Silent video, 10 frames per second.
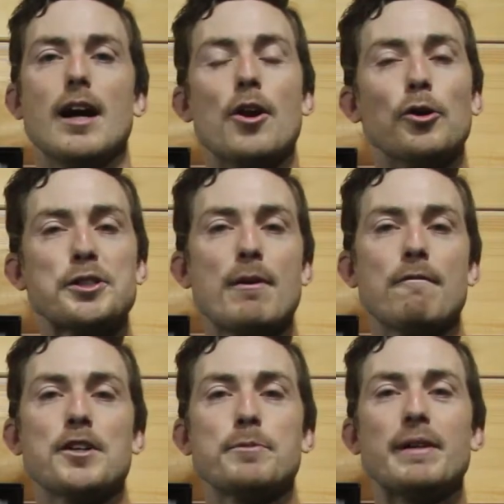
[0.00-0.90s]
An ultimate
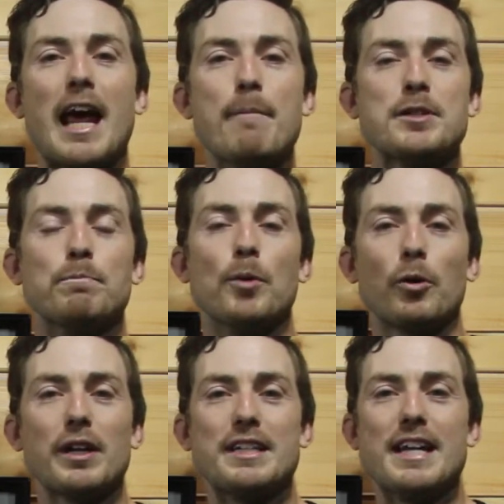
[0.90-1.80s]
Frisbee game is
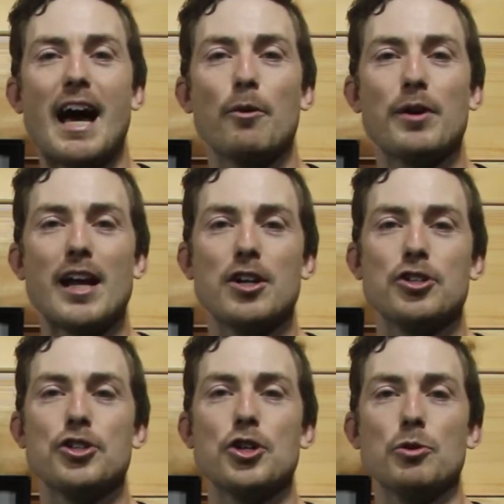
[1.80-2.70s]
broken down
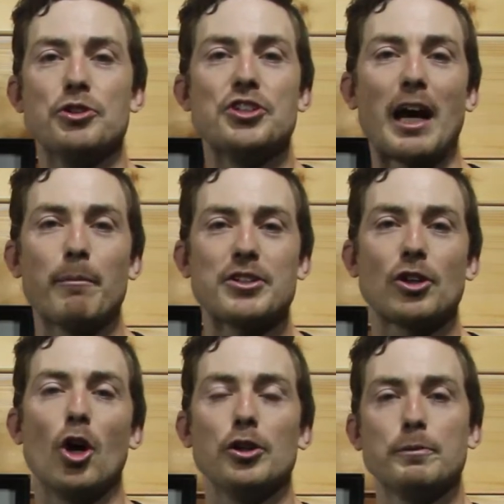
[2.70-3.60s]
into segments
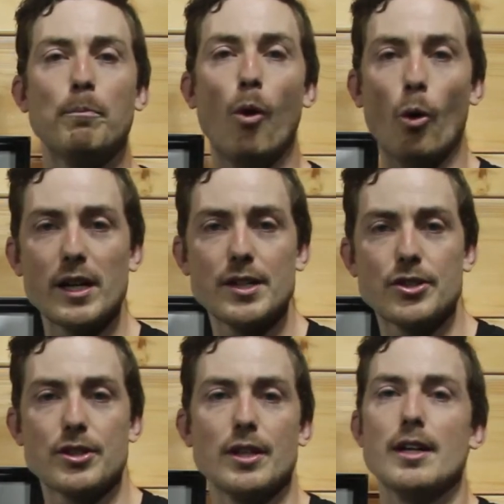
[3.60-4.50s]
called
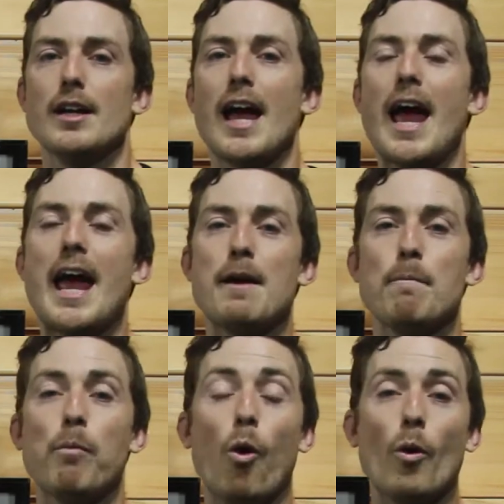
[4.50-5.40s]
points. A
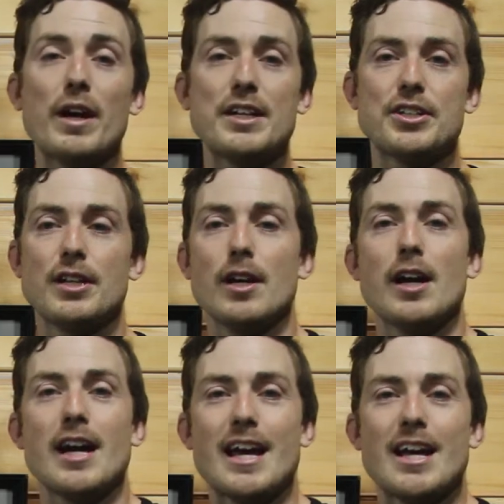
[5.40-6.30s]
point
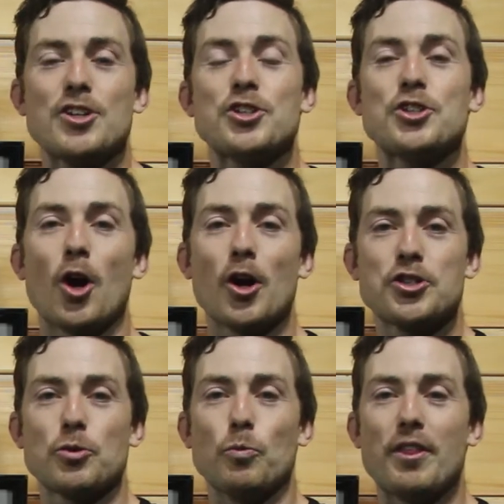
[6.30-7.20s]

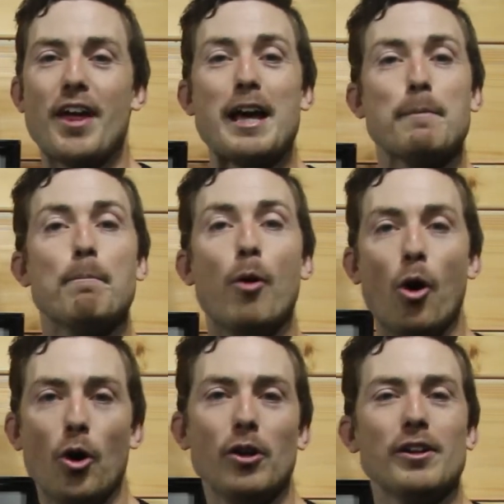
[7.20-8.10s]
starts with a
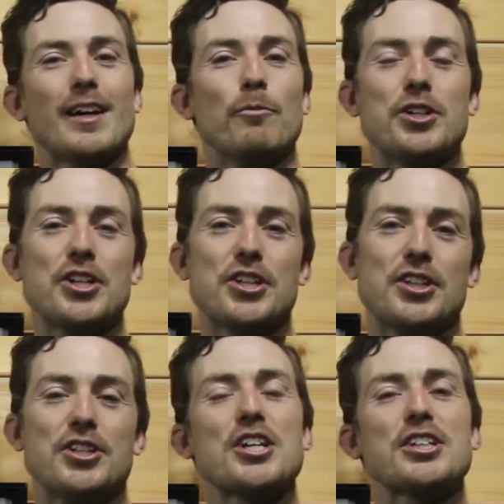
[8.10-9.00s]
pull, which is
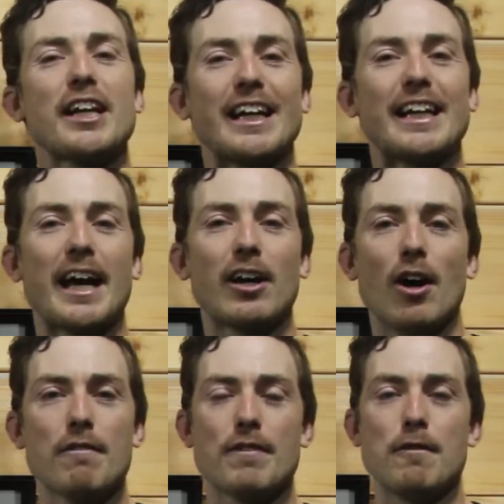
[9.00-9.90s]
just like a
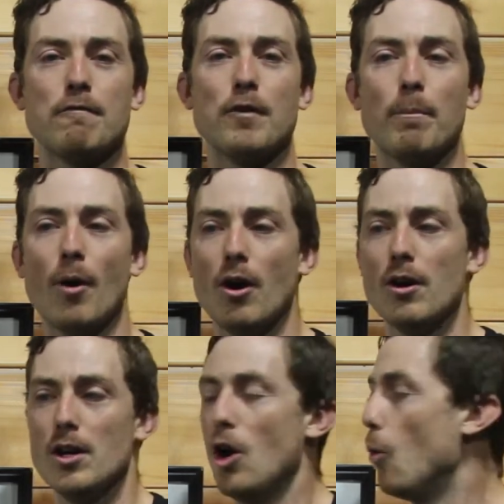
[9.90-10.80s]
kickoff in
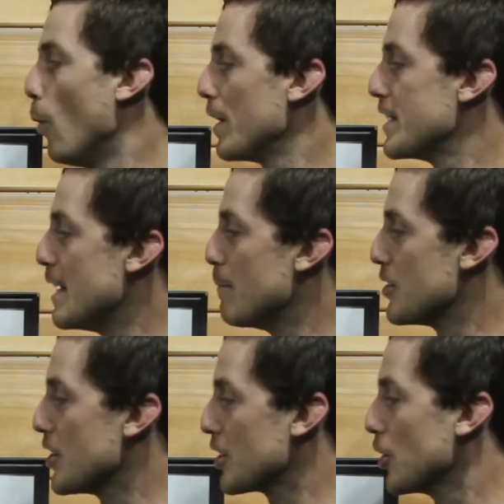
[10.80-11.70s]
football. One team is
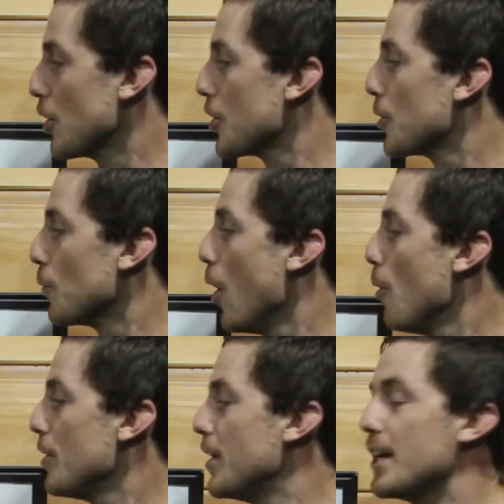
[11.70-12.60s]
just going to throw
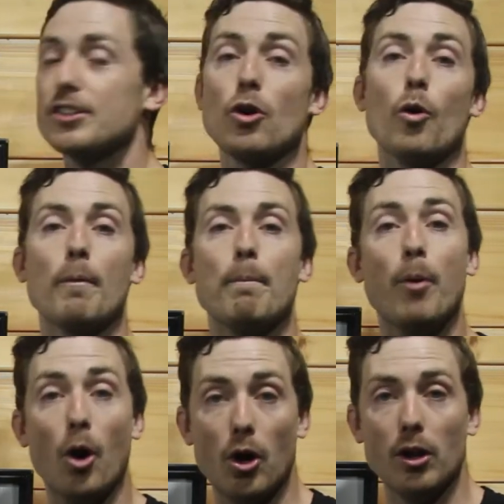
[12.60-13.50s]
the disc or
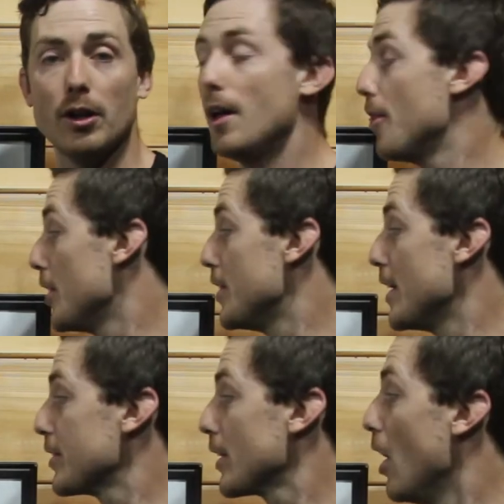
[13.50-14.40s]
pull the
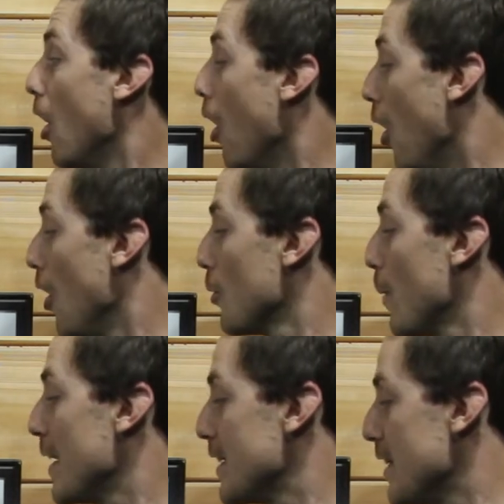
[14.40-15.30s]
disc all the
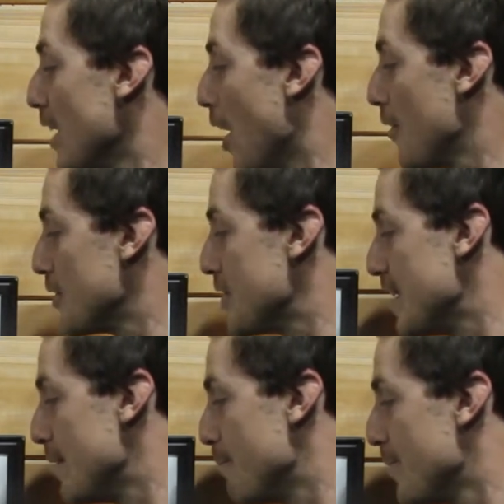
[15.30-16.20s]
way to the other
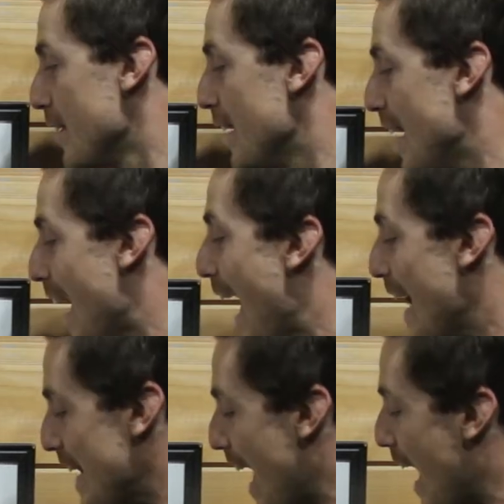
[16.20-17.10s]
team,
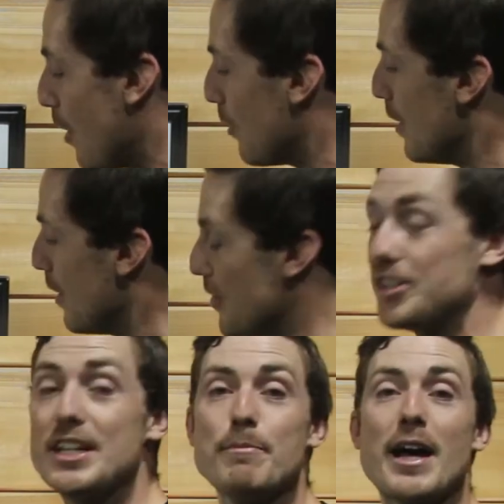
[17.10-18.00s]
and now the
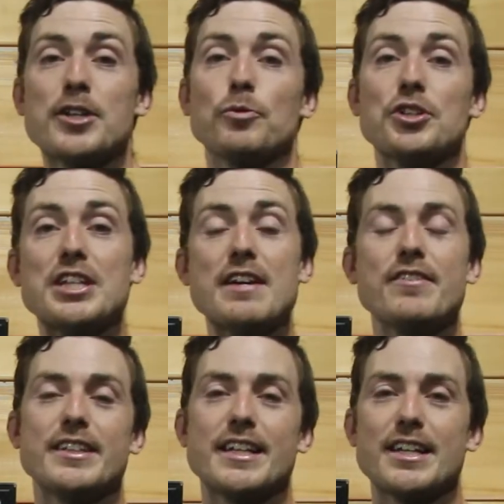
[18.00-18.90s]
team that's
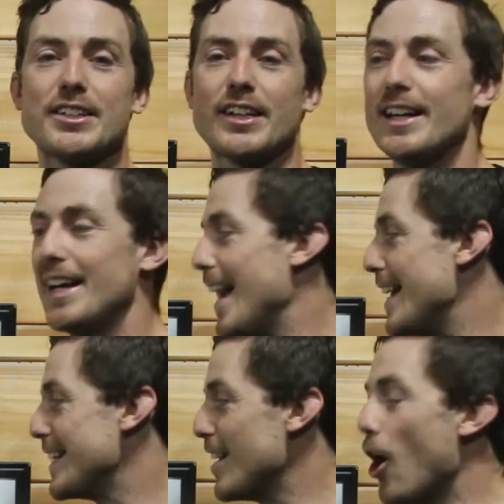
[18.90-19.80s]
receiving the disc
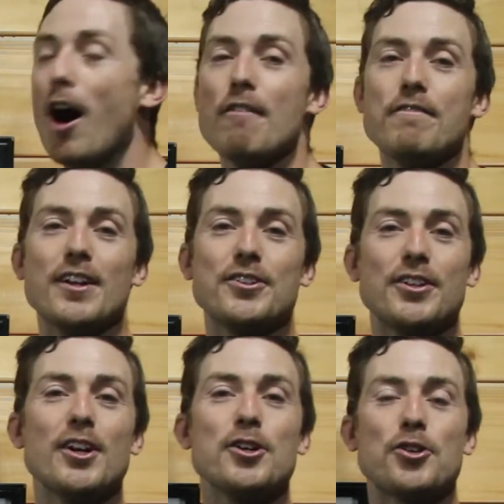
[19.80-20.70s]
is in offense
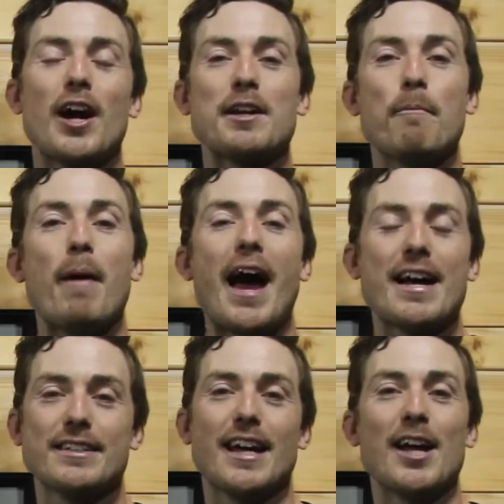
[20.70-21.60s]
trying to
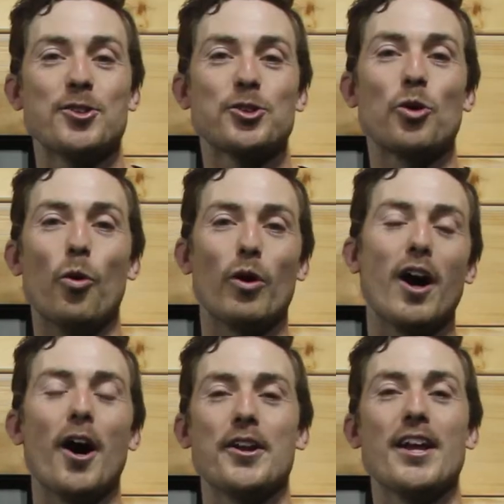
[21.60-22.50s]
pass and score
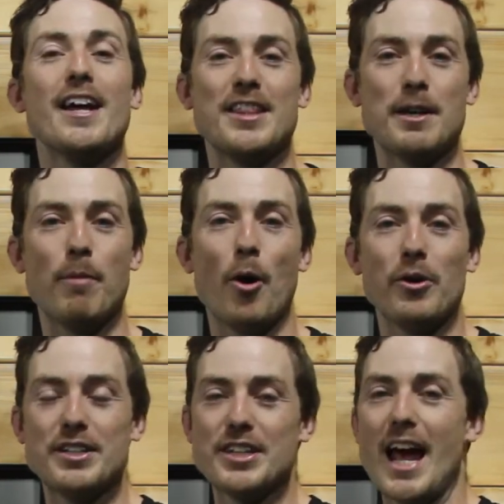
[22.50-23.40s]
on the
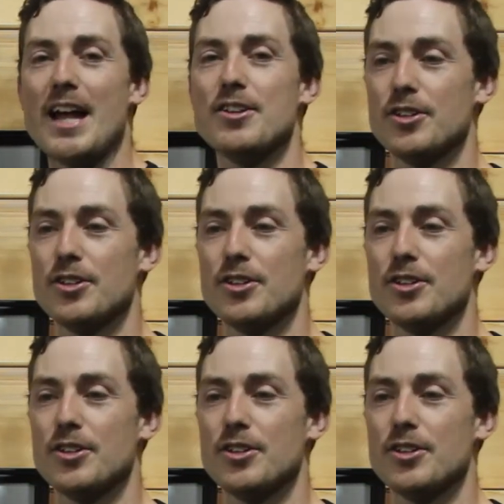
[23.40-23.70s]
opponent's end